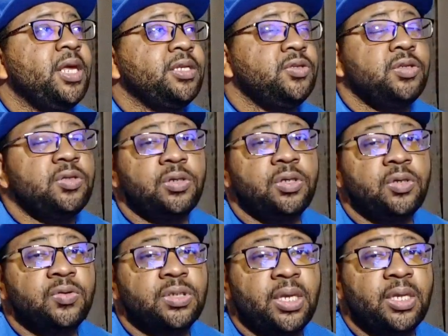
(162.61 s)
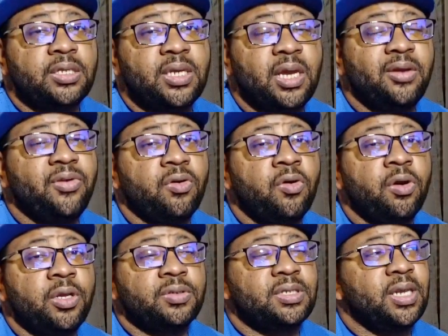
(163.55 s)
that you do use inside of your
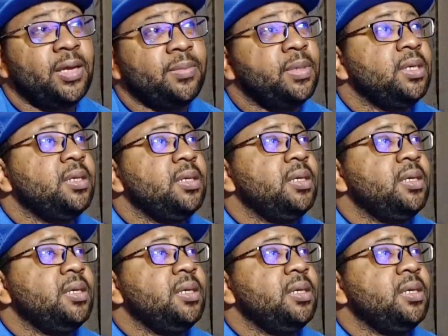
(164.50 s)
audio snap,